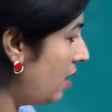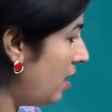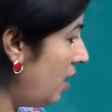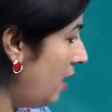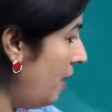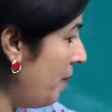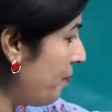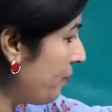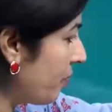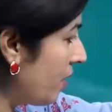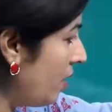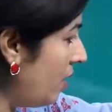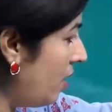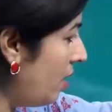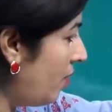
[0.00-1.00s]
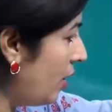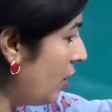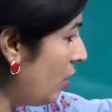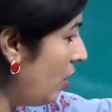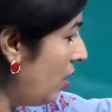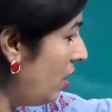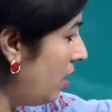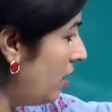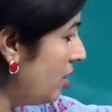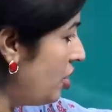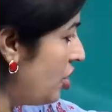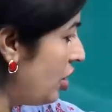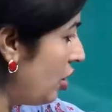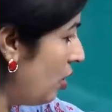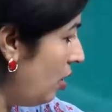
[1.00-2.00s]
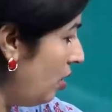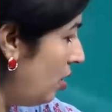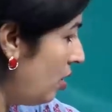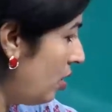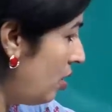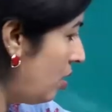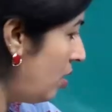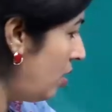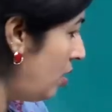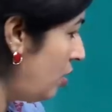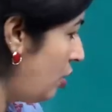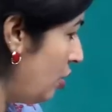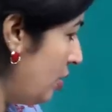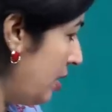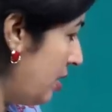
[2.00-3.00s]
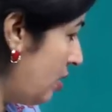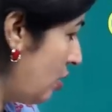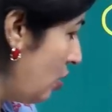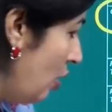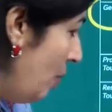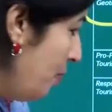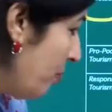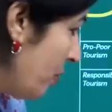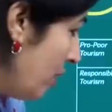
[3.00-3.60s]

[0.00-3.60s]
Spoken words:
a geotourist. So,